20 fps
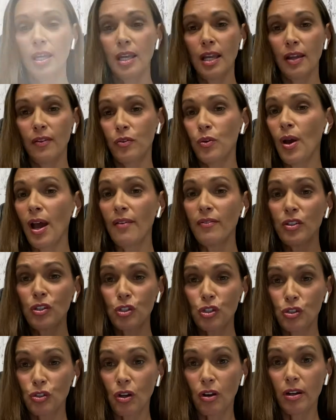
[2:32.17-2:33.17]
If you haven't
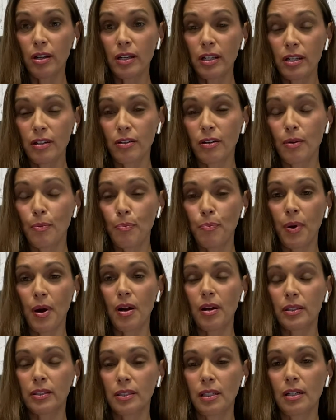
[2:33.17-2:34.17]
started or
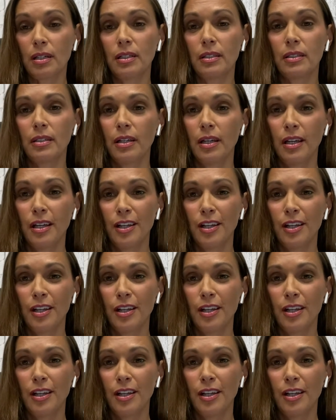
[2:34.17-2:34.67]
embarked on